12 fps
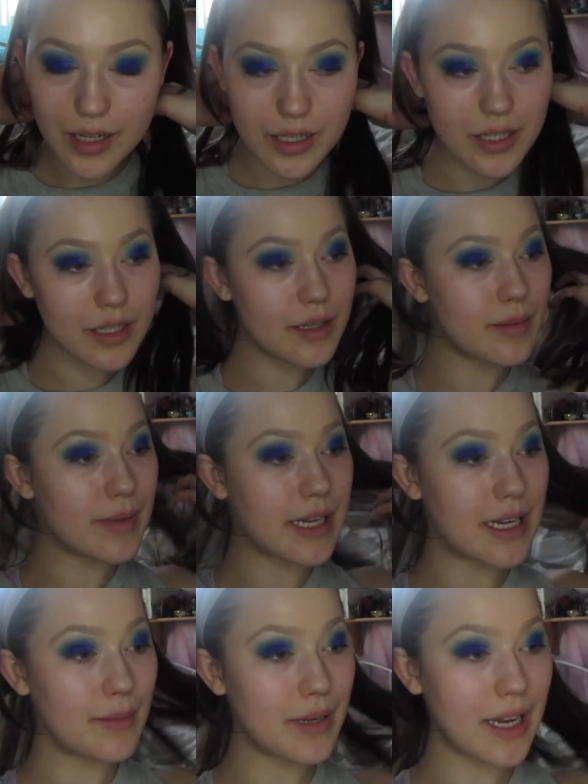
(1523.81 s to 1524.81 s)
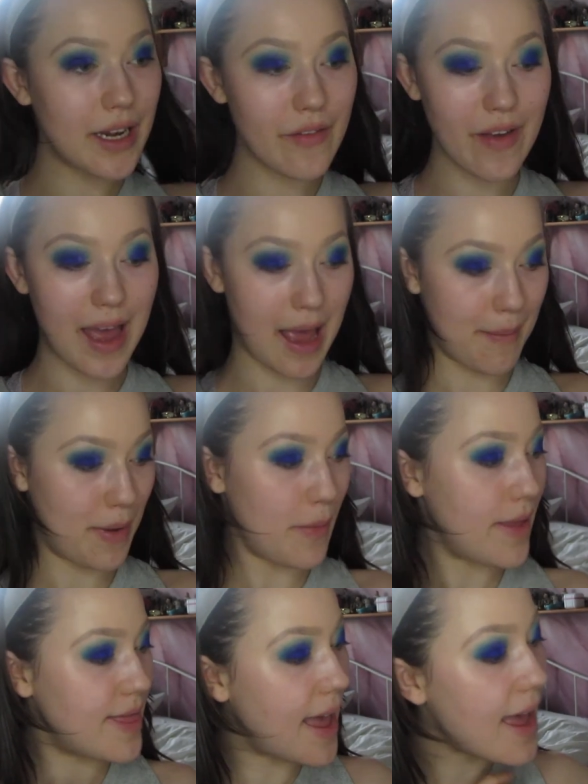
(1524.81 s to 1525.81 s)
I'm kind of happy
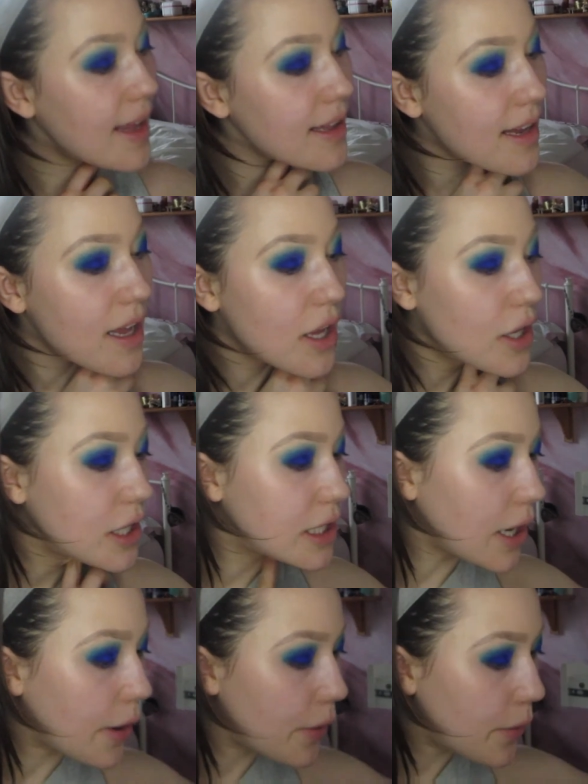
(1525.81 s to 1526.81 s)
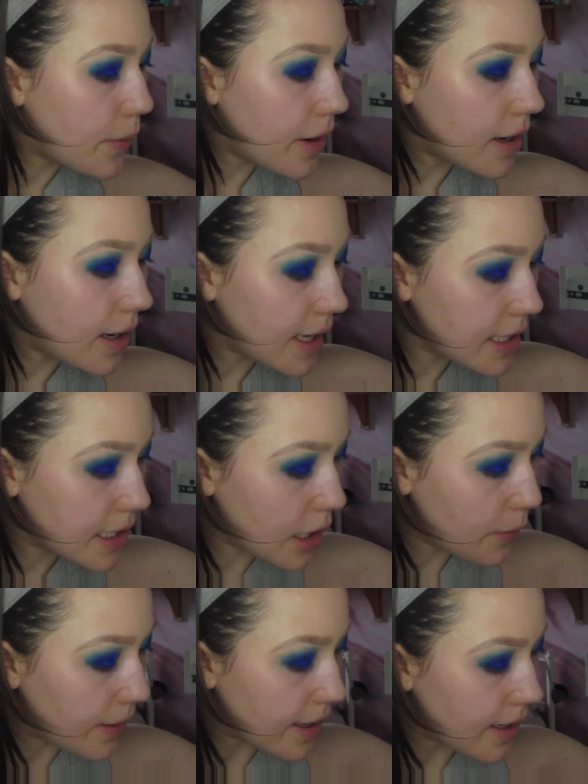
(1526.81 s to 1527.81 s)
with that. So let's
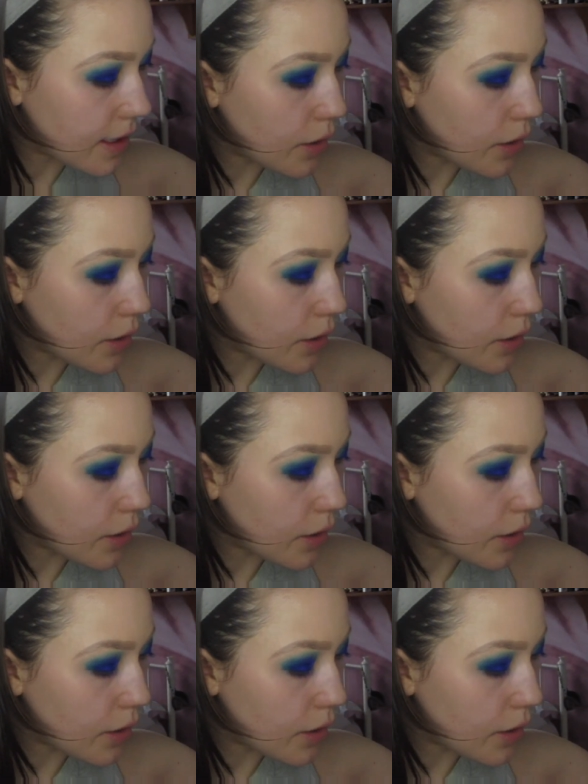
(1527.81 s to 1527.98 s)
go in